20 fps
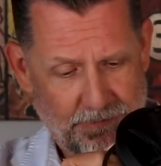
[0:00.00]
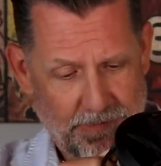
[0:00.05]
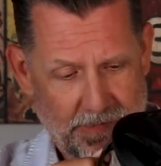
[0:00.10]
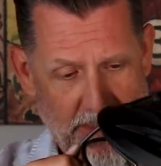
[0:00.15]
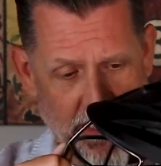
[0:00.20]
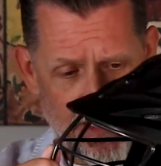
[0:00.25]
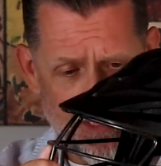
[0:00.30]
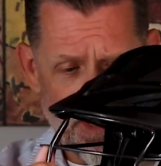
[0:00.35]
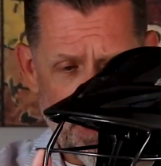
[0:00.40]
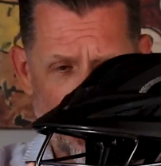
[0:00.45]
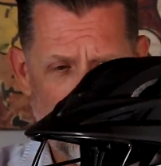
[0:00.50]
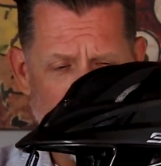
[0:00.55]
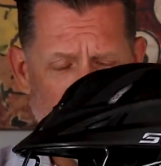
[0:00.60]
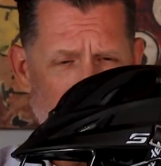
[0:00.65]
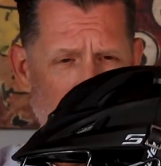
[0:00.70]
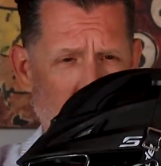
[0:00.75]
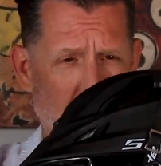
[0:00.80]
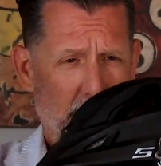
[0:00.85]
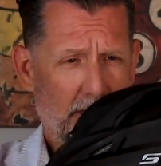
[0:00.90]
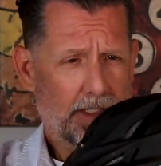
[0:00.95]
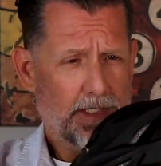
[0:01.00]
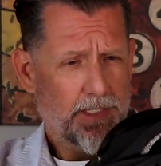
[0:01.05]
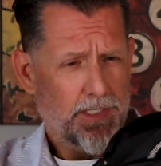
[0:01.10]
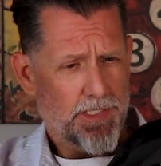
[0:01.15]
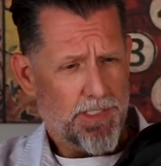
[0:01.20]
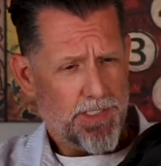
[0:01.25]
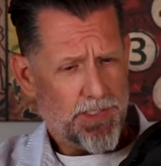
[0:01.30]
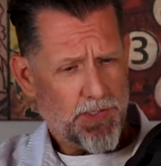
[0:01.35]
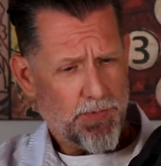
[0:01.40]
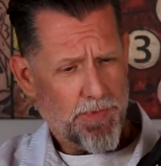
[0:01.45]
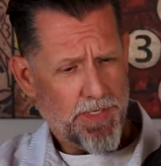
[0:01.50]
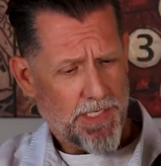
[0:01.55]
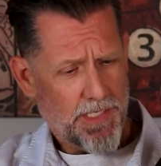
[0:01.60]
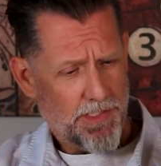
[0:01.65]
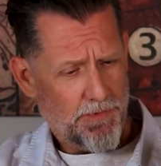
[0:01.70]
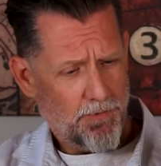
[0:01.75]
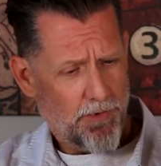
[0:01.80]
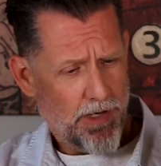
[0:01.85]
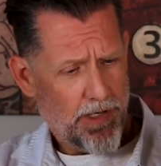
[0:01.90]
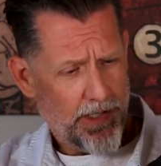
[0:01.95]
nice helmet. So my
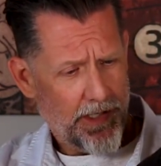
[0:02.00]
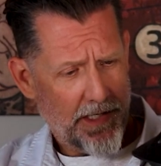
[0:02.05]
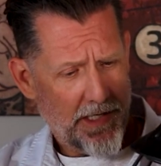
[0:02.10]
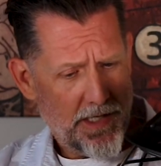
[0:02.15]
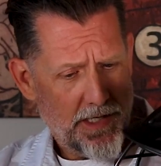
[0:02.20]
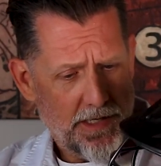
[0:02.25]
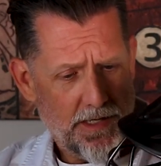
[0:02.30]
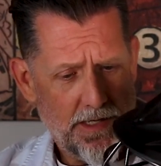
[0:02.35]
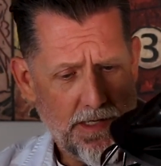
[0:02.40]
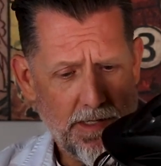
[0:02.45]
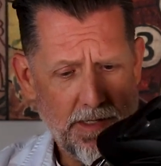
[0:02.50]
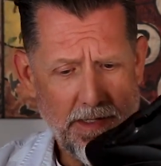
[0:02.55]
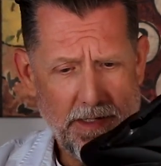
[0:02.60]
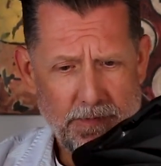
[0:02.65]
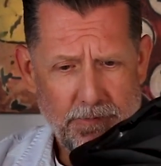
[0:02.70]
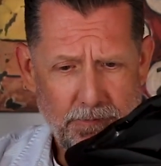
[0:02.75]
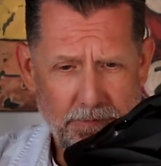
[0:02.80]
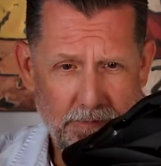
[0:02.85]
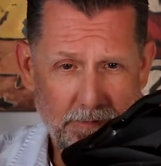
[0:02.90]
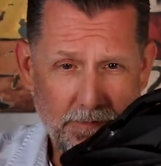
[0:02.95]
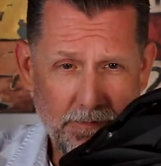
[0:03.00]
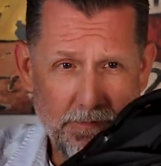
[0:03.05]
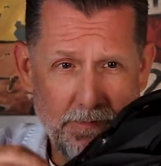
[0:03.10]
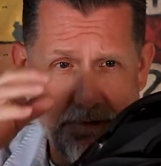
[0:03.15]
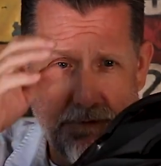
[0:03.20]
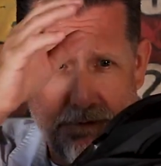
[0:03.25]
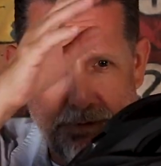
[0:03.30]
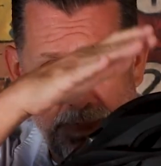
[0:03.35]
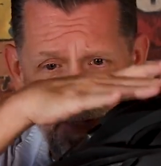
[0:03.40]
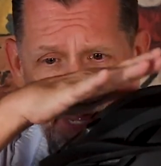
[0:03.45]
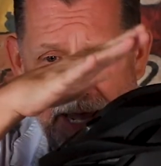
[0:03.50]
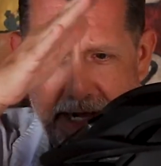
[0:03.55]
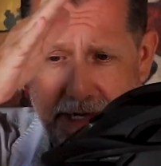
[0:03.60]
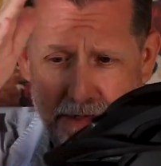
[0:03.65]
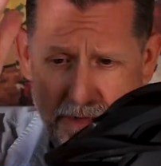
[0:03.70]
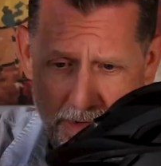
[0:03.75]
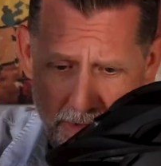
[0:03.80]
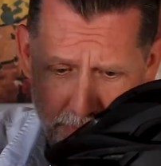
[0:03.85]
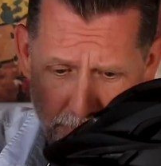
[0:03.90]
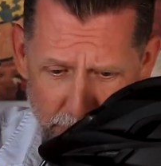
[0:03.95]
kid wanted a black
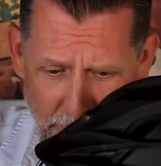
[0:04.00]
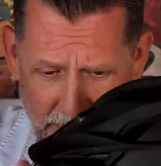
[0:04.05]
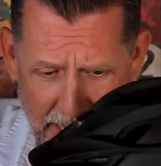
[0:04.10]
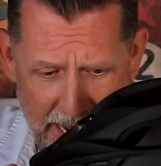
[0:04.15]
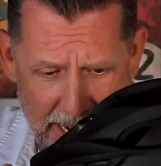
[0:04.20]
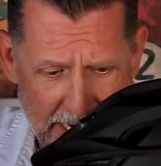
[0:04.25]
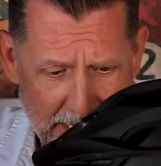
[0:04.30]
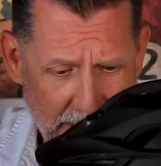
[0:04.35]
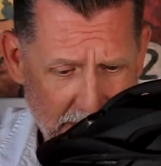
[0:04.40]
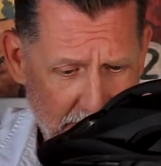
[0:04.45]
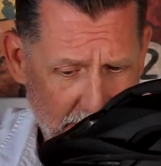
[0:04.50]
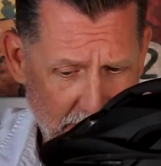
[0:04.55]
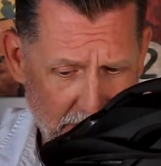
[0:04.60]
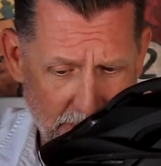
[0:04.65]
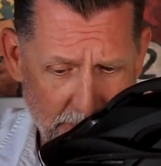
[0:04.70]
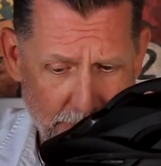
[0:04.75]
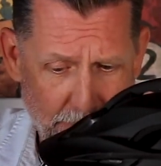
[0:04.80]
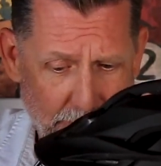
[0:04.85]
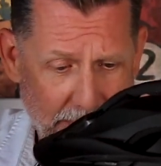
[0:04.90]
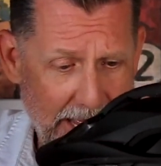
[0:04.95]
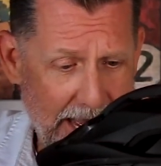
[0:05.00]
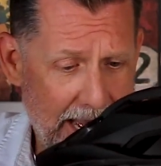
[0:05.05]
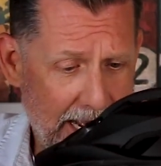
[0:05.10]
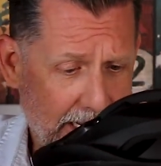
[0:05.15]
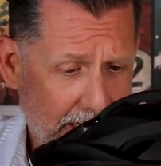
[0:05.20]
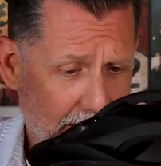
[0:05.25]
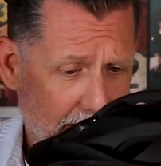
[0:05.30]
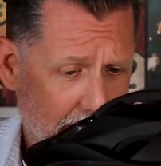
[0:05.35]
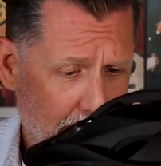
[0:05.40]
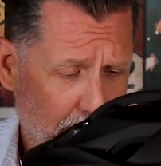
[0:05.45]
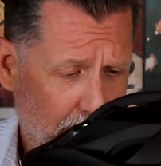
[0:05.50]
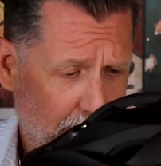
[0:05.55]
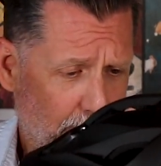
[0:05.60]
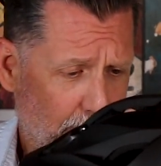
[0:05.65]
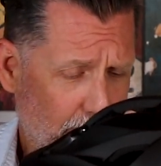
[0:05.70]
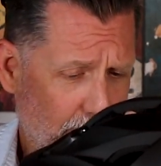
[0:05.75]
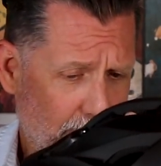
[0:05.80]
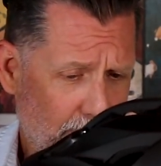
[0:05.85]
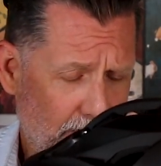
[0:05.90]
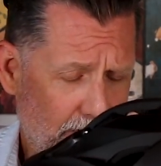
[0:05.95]
on black on black
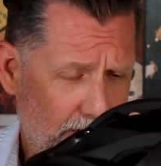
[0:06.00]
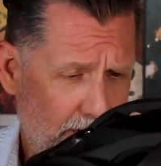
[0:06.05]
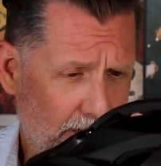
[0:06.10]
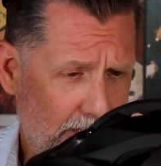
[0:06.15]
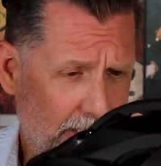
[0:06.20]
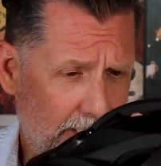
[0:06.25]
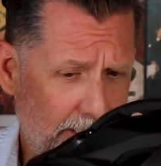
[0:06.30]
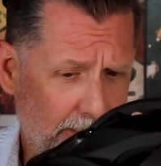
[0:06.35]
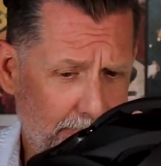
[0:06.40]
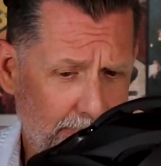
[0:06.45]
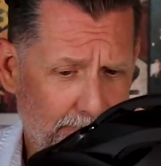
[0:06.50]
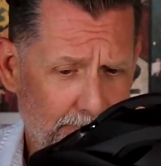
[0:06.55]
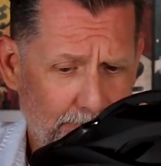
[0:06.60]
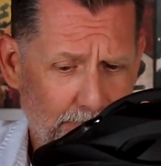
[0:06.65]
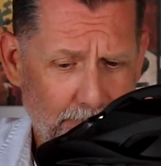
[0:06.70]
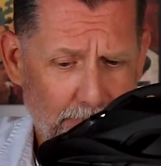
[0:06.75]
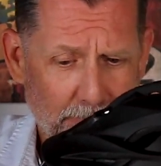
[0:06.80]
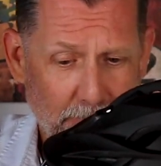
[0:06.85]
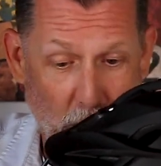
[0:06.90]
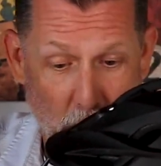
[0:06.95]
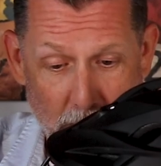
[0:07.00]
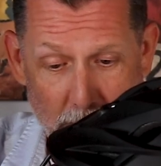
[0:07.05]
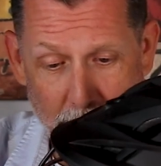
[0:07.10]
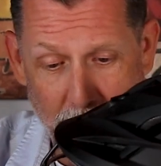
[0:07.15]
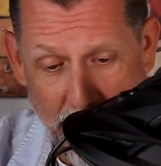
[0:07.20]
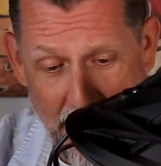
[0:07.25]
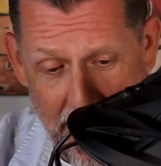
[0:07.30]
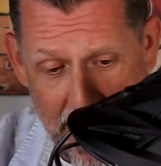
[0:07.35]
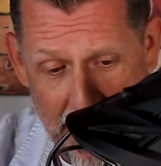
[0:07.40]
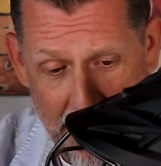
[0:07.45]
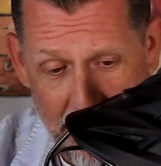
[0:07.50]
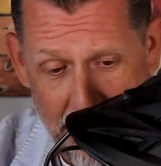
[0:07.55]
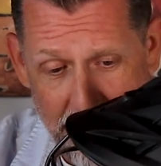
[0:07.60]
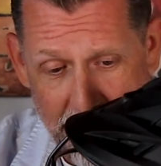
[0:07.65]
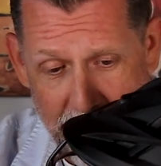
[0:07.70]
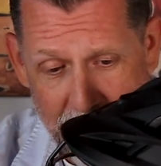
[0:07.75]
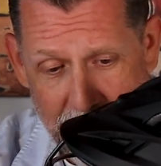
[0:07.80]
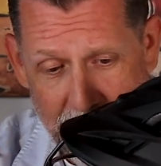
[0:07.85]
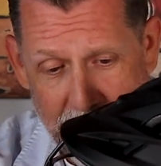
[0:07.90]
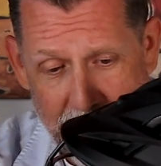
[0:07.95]
on black.
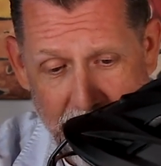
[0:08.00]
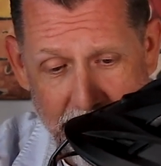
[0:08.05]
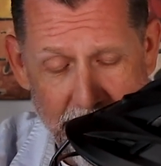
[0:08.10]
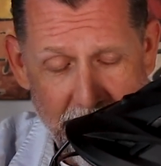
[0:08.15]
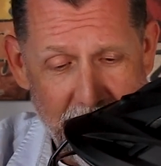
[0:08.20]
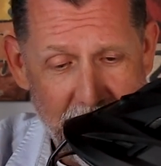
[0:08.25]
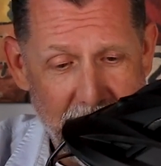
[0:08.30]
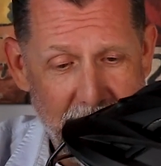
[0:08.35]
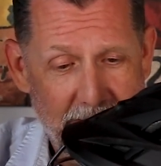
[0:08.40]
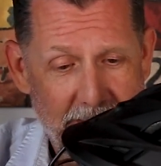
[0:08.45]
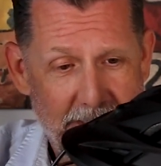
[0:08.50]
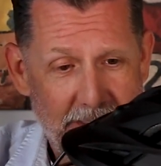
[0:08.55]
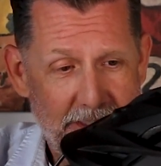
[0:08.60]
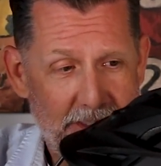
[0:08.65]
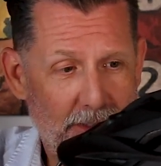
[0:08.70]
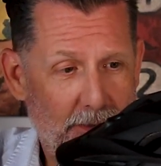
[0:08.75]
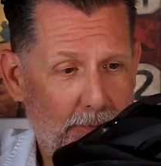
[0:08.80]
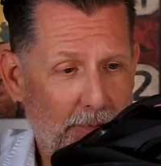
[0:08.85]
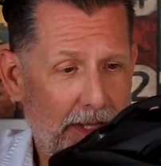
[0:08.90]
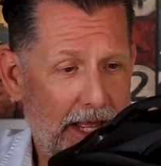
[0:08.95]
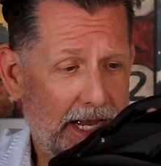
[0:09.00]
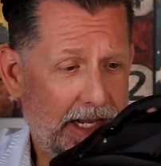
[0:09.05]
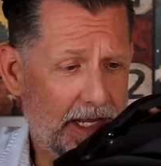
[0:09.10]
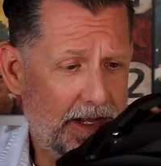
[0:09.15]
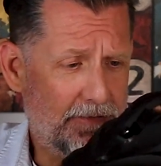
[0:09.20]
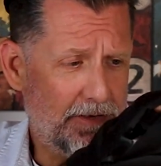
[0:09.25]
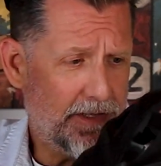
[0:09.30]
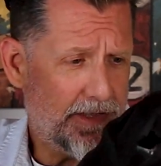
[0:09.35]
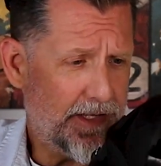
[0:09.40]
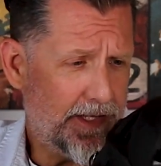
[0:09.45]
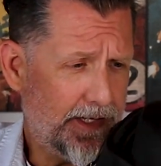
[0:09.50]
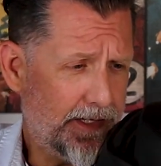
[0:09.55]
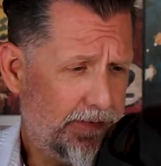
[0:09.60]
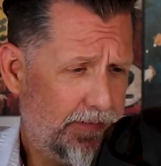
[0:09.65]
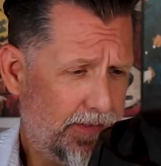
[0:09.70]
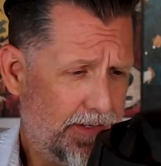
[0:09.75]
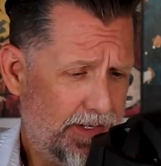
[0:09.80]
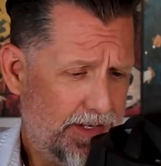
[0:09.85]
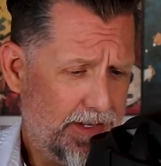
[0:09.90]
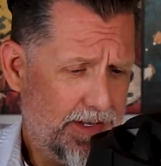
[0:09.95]
So black everything.
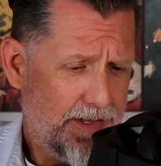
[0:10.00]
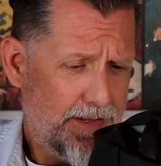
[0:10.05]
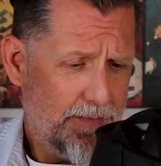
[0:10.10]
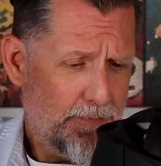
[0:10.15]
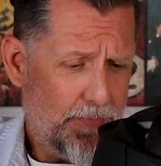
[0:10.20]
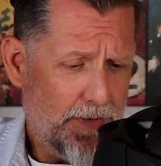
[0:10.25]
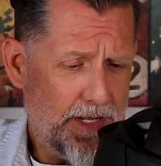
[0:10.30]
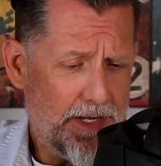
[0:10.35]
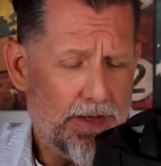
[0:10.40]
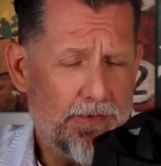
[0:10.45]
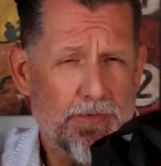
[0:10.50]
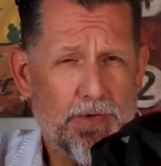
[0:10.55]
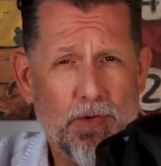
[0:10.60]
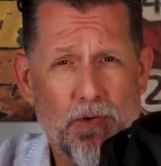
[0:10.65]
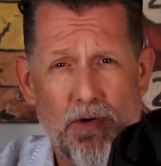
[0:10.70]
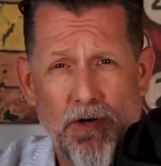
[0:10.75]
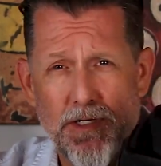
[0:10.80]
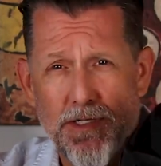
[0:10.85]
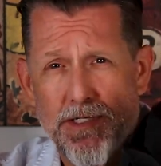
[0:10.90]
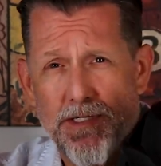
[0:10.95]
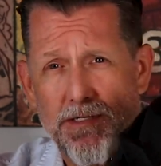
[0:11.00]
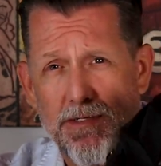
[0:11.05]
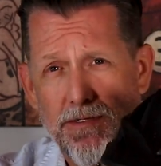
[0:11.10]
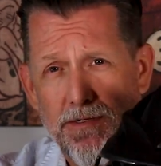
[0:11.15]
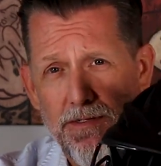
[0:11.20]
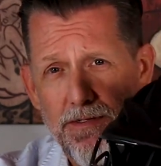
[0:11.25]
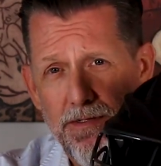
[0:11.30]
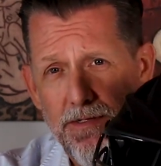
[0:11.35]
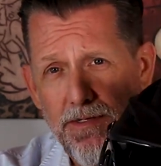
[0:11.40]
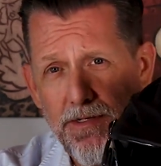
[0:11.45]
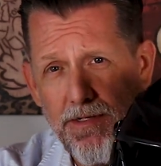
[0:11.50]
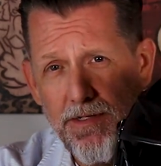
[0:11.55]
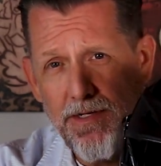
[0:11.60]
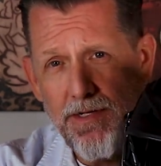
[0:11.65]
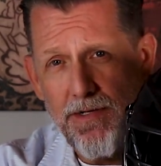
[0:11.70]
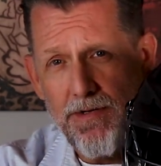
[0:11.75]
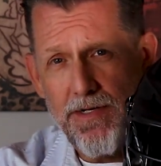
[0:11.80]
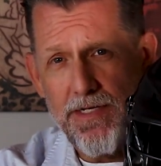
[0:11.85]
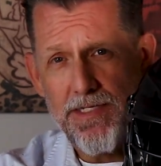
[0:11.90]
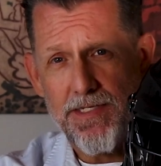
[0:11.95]
But of course, you
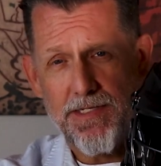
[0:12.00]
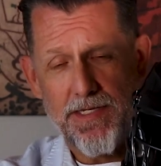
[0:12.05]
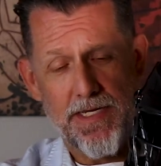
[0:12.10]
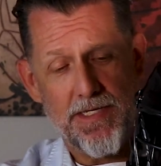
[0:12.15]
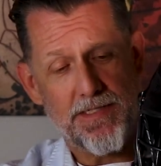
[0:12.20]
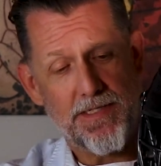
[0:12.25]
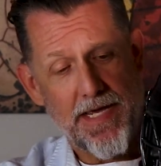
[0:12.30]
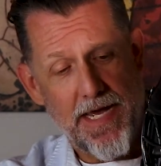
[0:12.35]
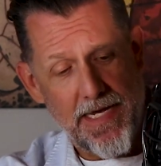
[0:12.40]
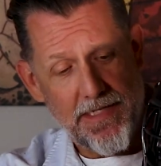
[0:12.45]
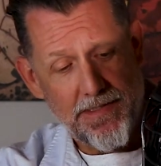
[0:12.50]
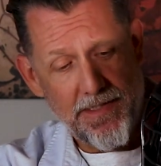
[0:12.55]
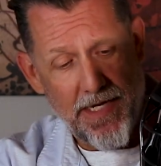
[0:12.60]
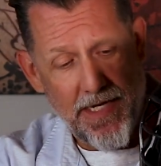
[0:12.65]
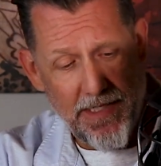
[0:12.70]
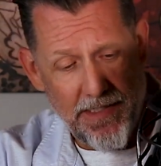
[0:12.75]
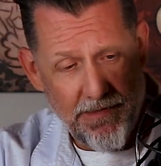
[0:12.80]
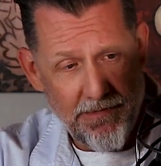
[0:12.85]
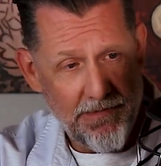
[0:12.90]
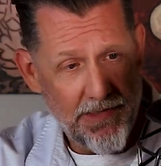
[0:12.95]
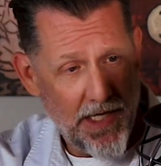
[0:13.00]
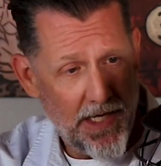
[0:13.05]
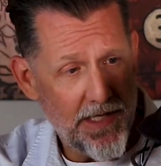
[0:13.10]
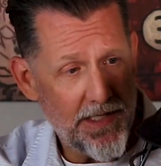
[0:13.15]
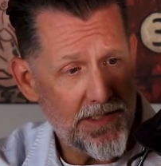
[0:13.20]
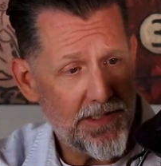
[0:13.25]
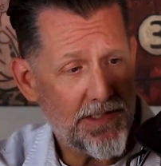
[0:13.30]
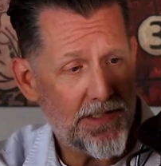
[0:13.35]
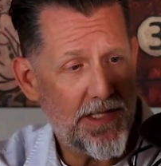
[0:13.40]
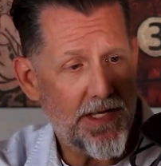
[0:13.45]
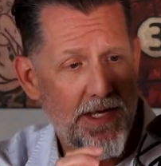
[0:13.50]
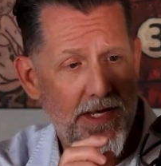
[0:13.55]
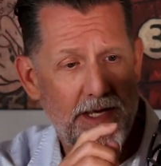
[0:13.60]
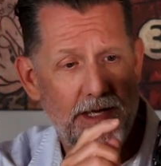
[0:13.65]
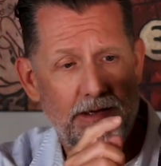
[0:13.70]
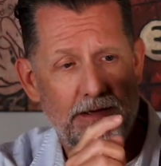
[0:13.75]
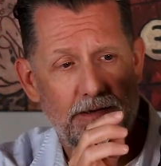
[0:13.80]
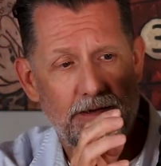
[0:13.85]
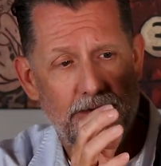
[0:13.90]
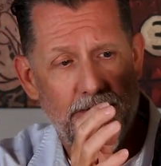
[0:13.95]
know, as Cascade does,
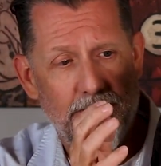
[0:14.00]
they